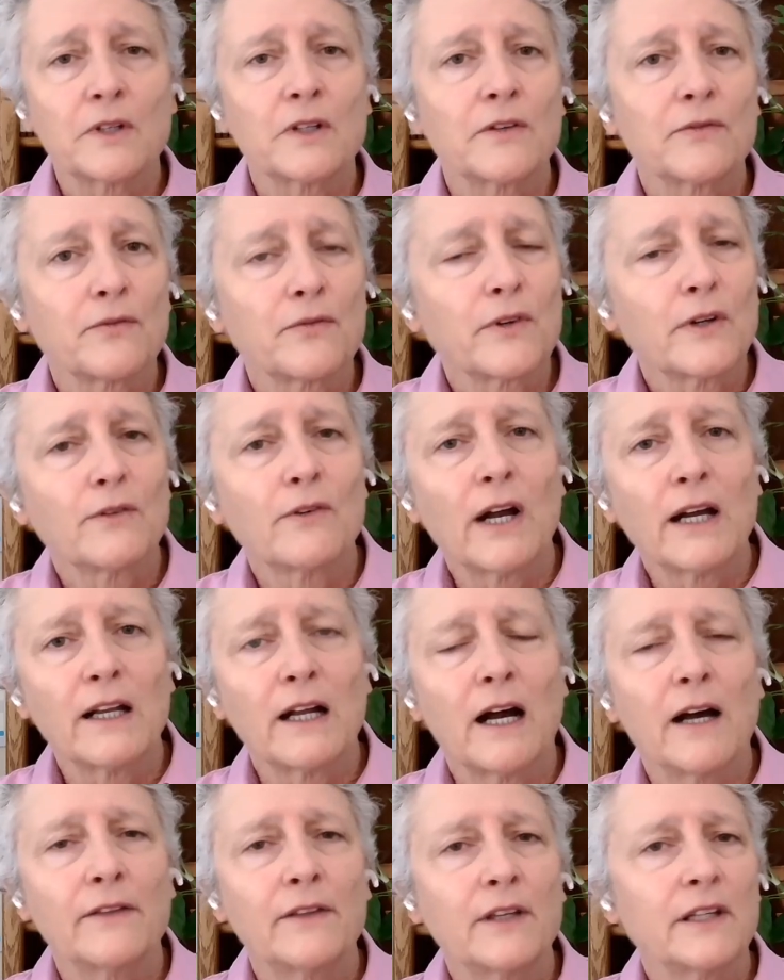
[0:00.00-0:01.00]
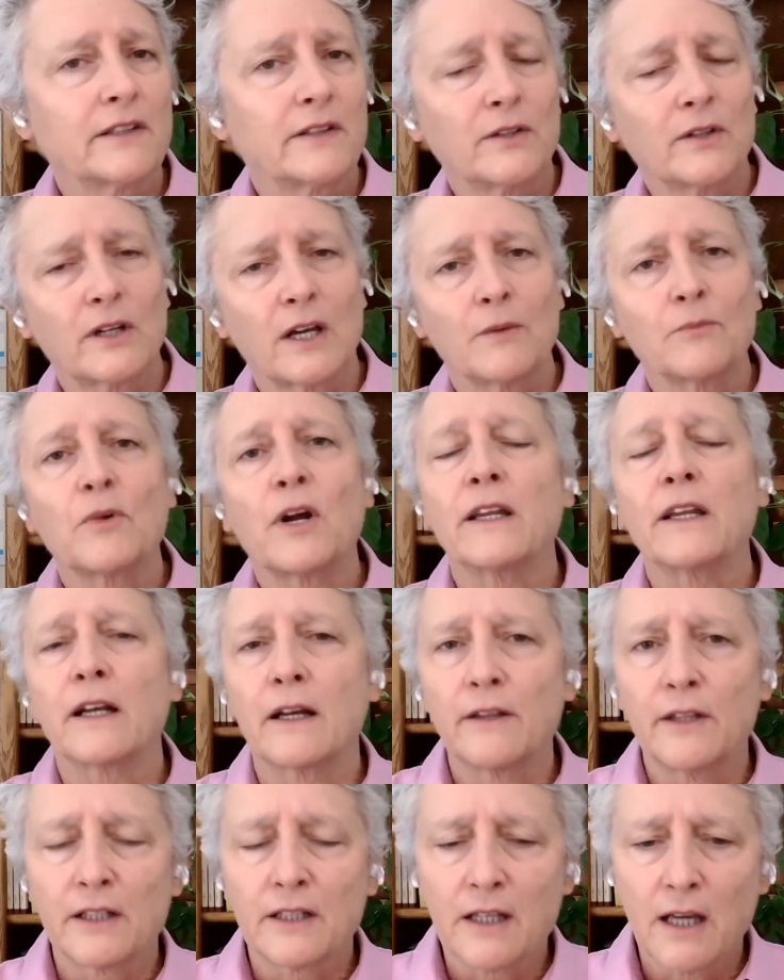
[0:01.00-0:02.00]
to free write on this. Look, I'm writing
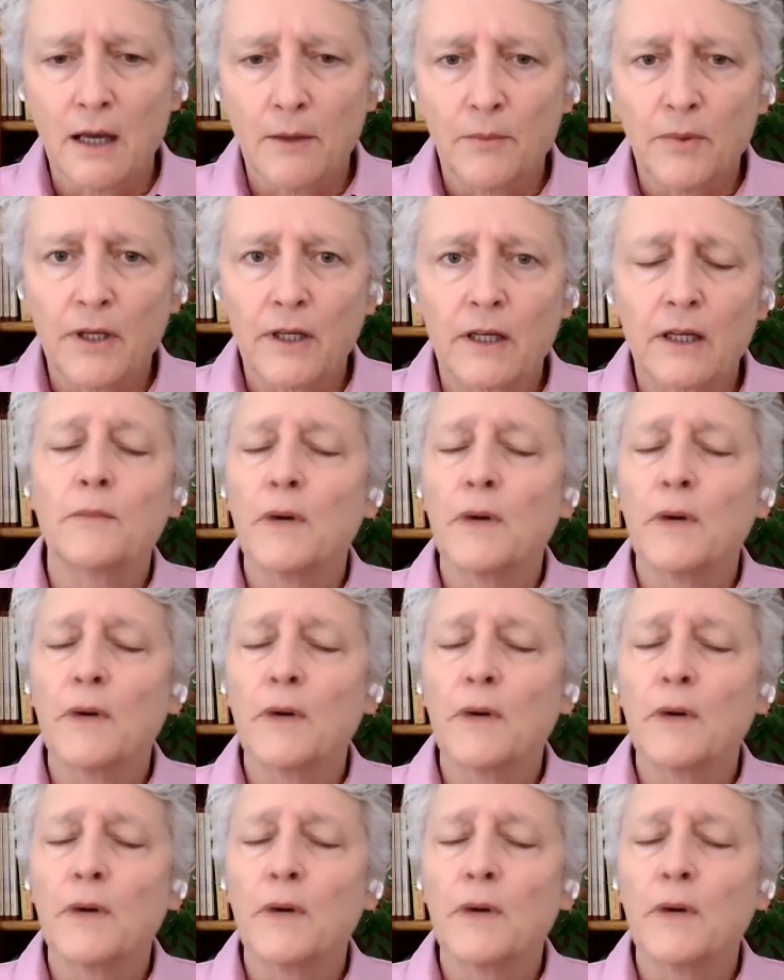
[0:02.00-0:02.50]
on the topic.